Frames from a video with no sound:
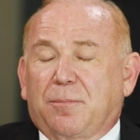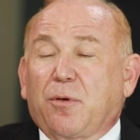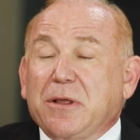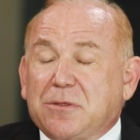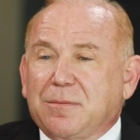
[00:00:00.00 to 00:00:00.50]

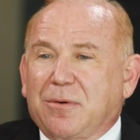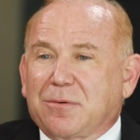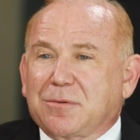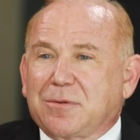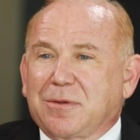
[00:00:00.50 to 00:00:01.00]

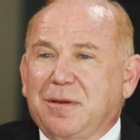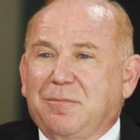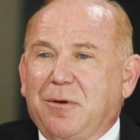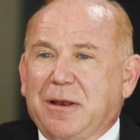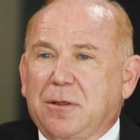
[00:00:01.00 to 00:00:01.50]
principles
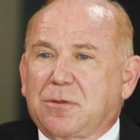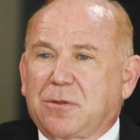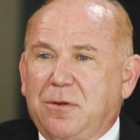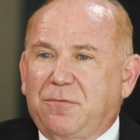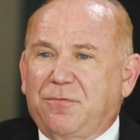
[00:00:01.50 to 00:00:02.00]
and what he
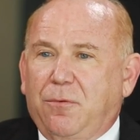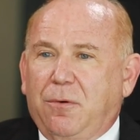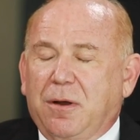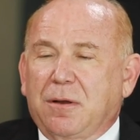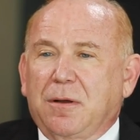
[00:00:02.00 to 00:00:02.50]
stood
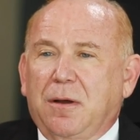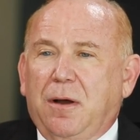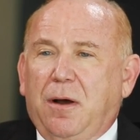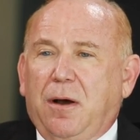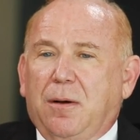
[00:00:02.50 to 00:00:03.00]
for
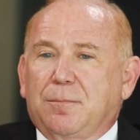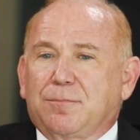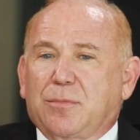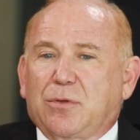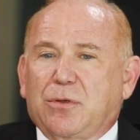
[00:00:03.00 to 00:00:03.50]

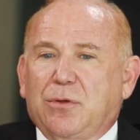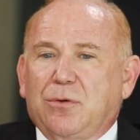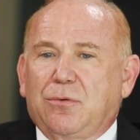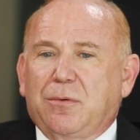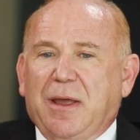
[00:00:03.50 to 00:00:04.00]

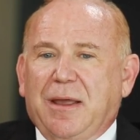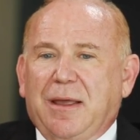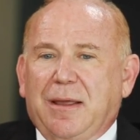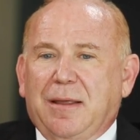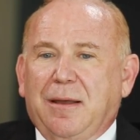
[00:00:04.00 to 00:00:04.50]
to
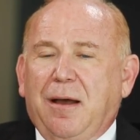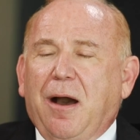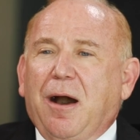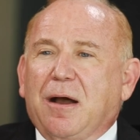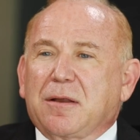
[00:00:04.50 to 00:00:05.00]
a
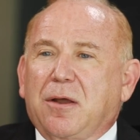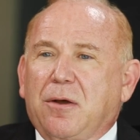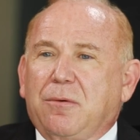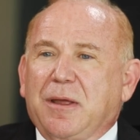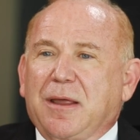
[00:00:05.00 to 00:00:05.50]

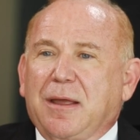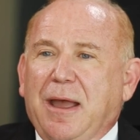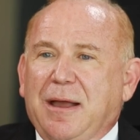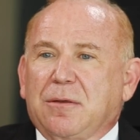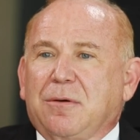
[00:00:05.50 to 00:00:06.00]

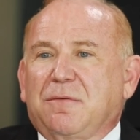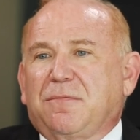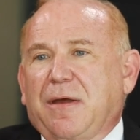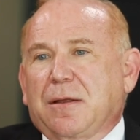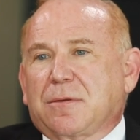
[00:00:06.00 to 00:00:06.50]
ongoing annual
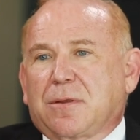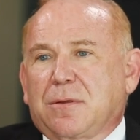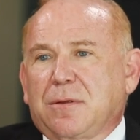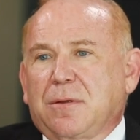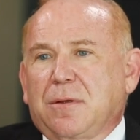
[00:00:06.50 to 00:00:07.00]
event